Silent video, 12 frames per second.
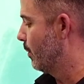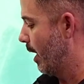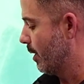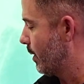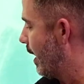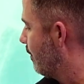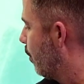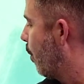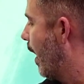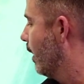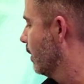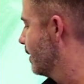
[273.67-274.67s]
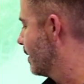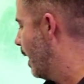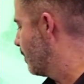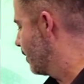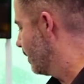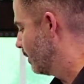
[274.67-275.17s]
We also have a wireless
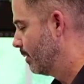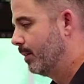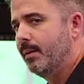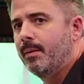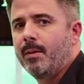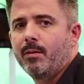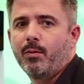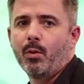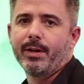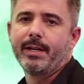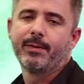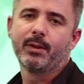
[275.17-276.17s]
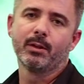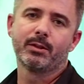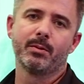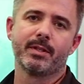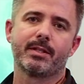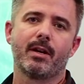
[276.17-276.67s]
option for difficult
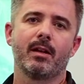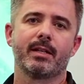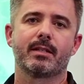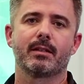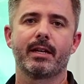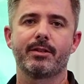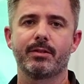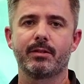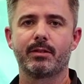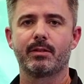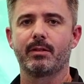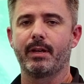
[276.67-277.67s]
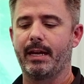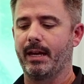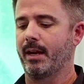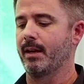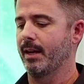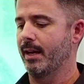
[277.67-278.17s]
to install installations,
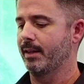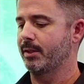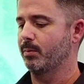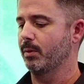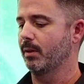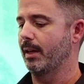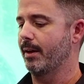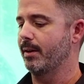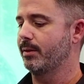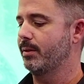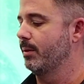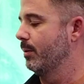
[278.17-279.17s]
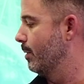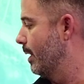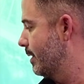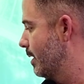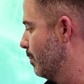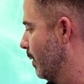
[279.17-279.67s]
and this will allow you to
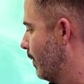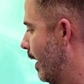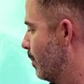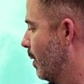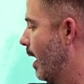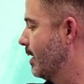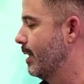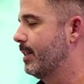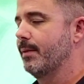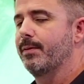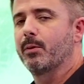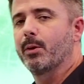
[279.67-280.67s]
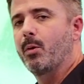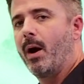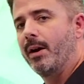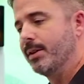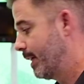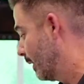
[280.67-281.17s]
simplify the process if it
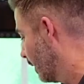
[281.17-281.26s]
requires a